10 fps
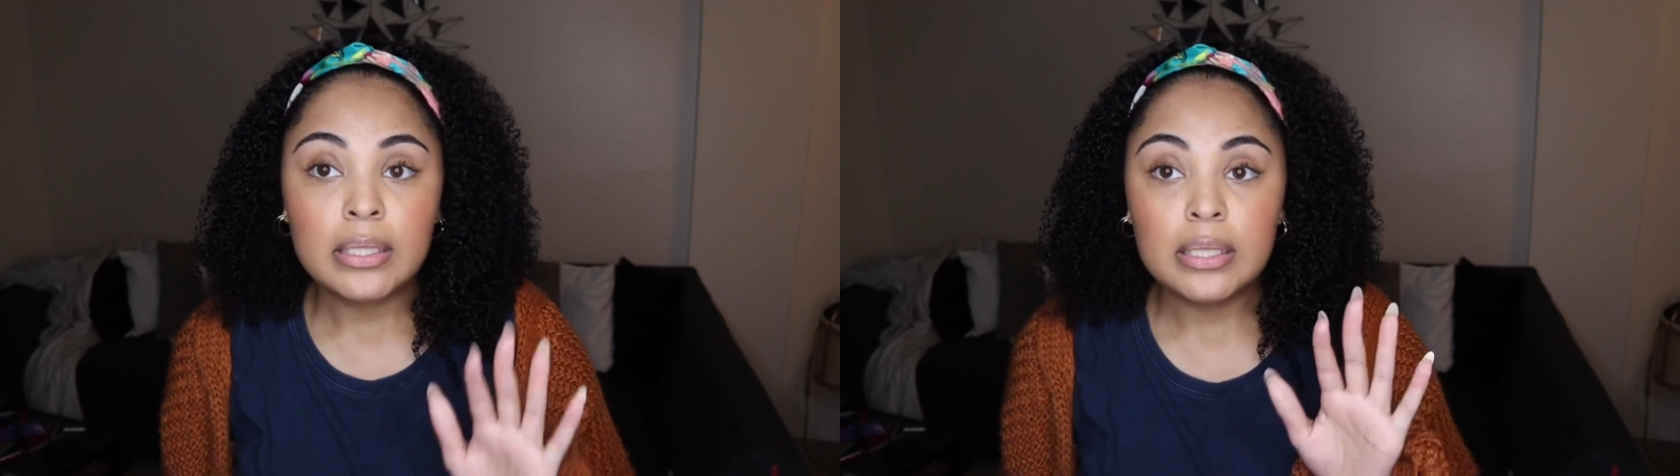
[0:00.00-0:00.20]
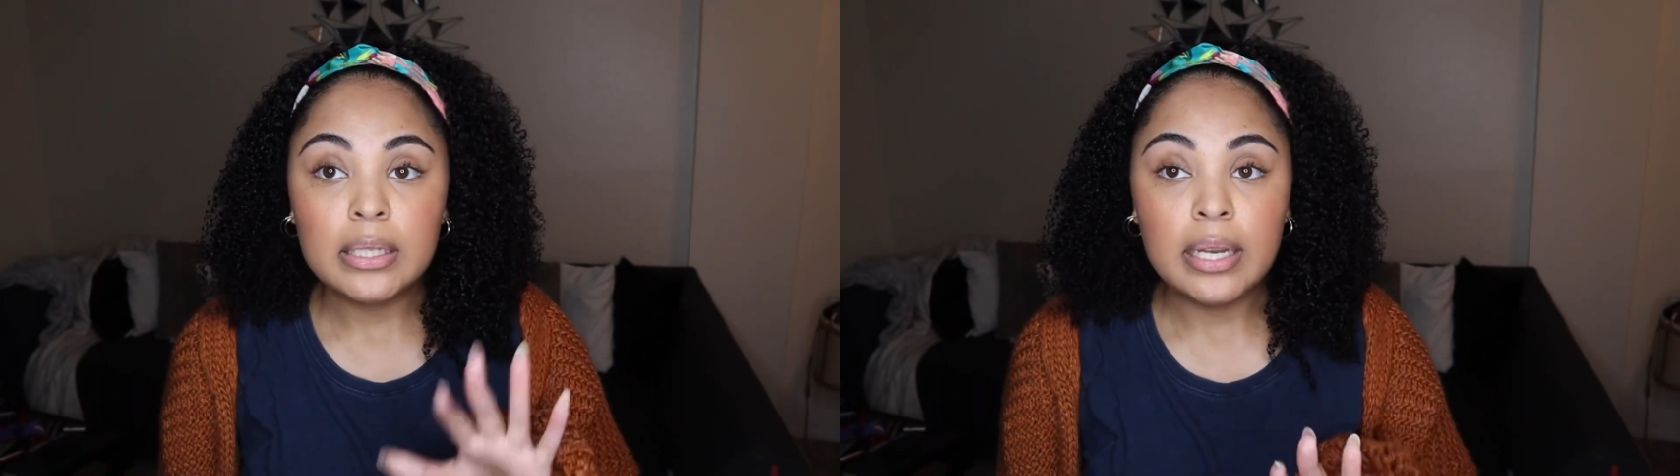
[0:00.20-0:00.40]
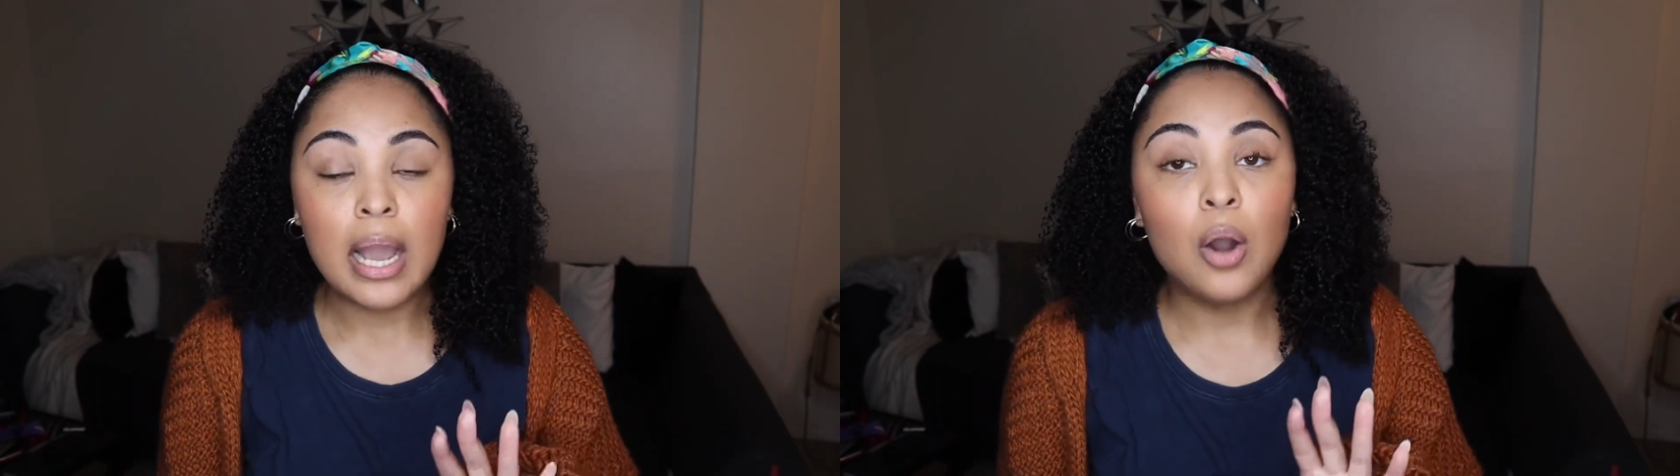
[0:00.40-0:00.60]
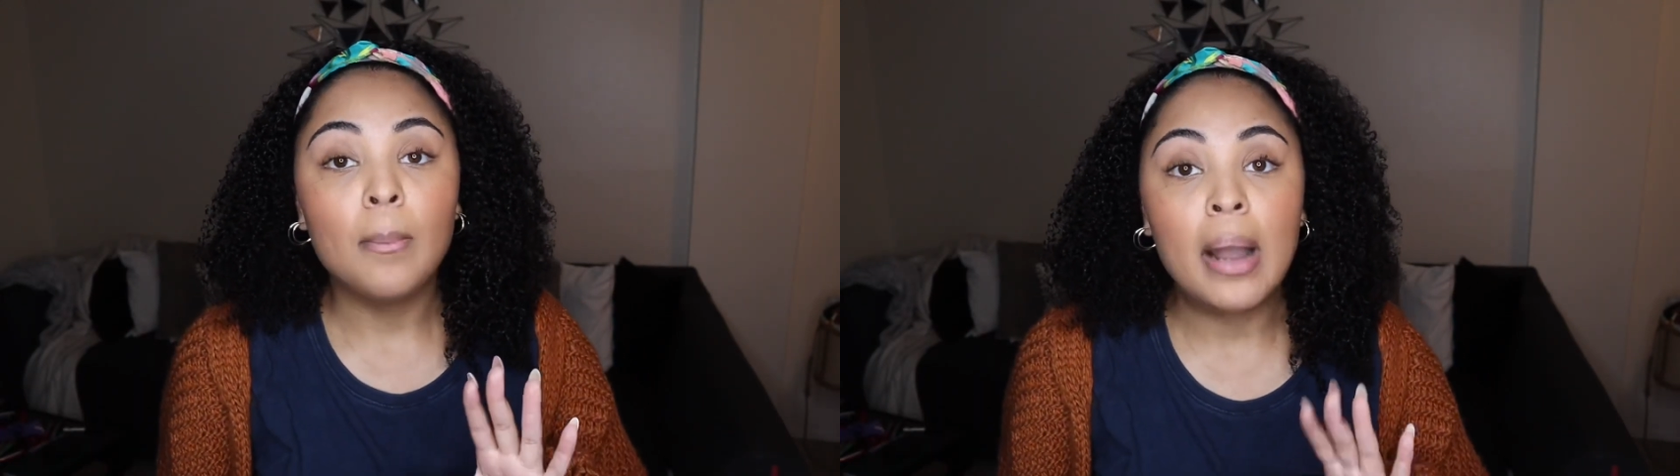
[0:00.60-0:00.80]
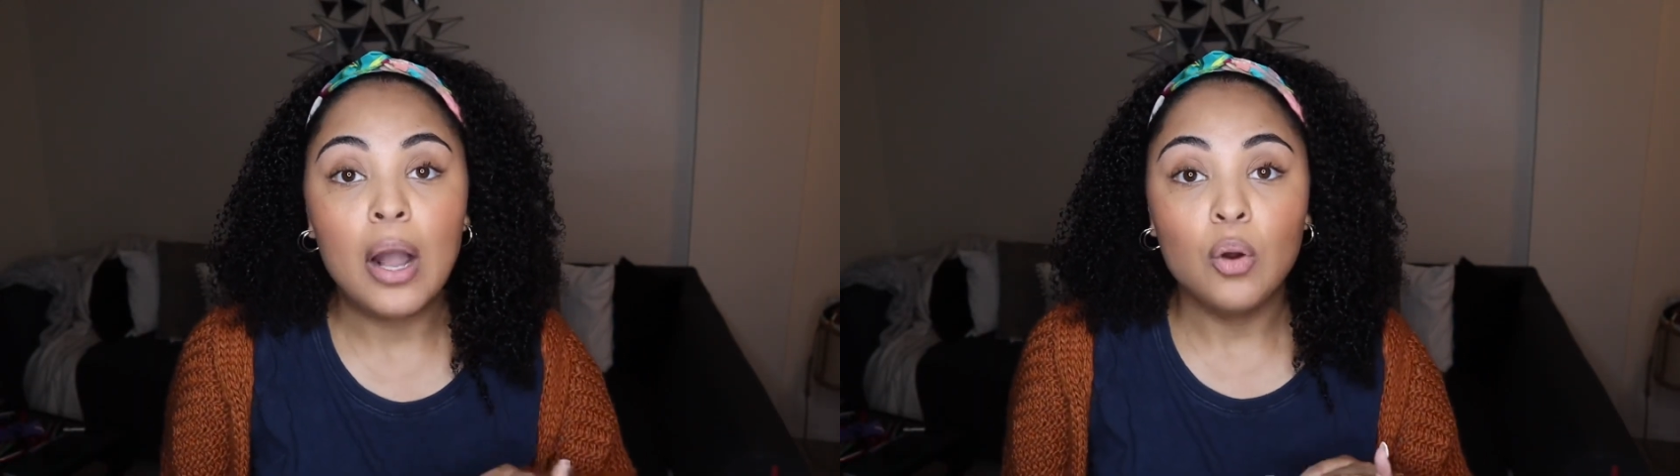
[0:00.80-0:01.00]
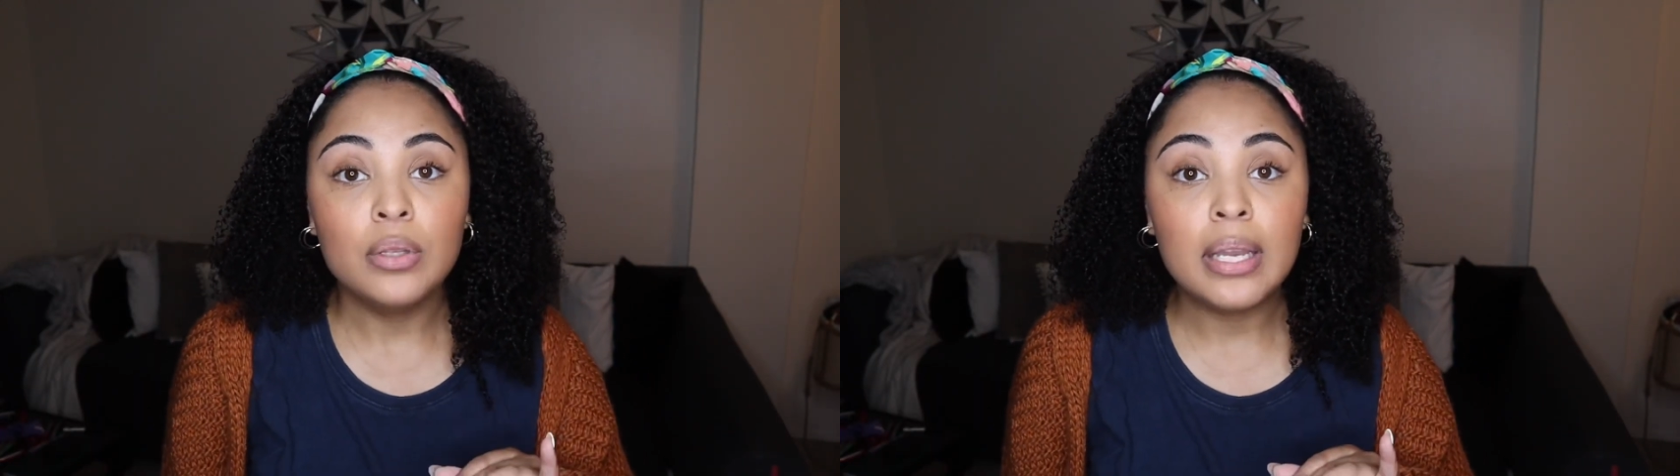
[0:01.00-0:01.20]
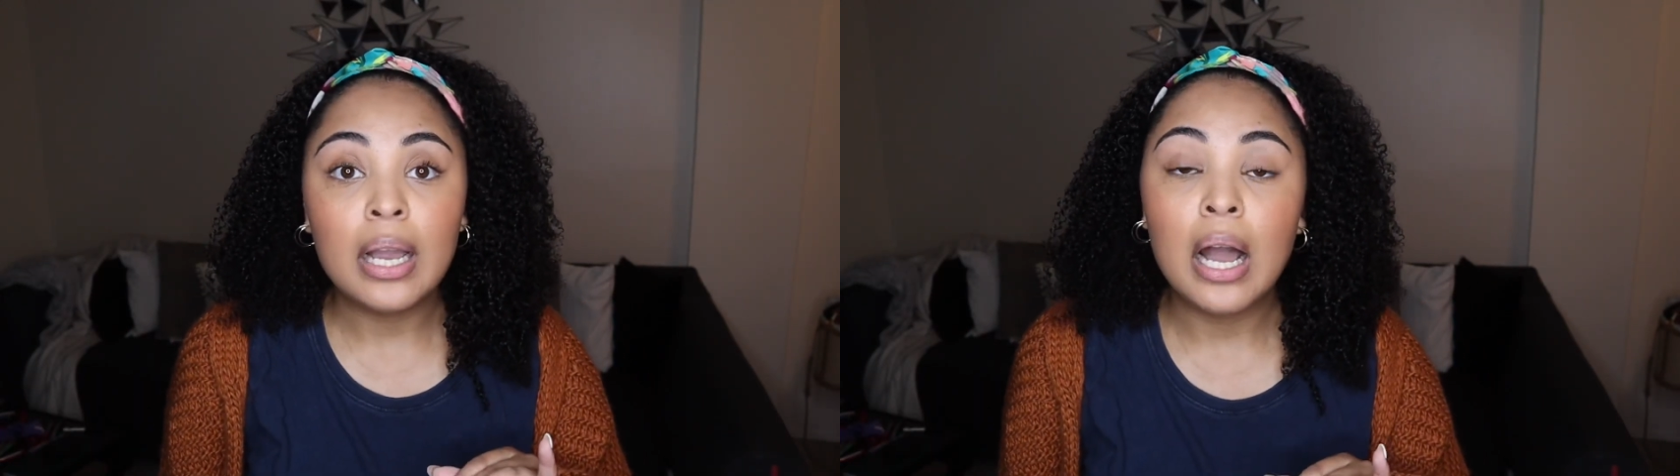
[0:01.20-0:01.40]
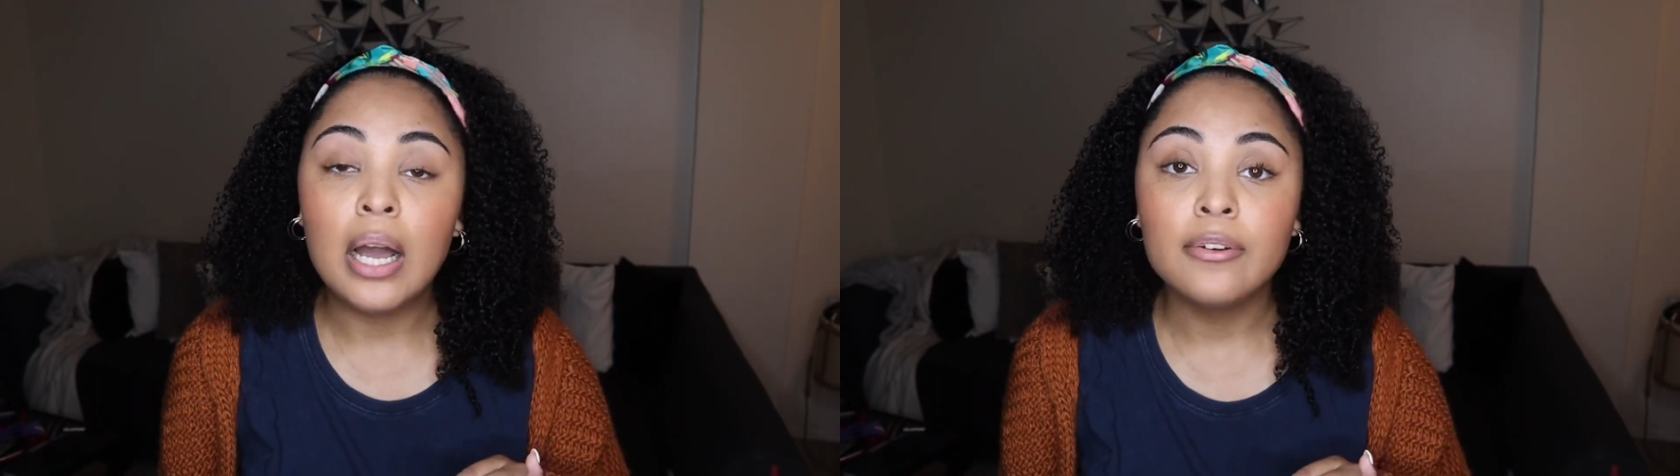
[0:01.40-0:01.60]
Now, my only
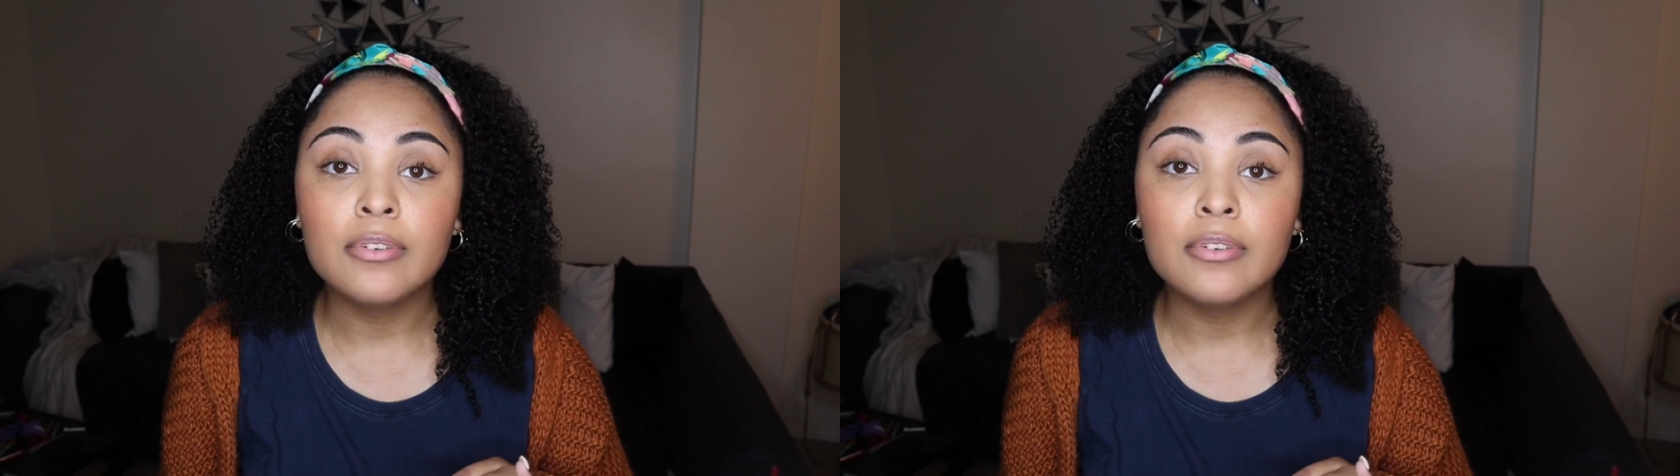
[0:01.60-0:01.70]
con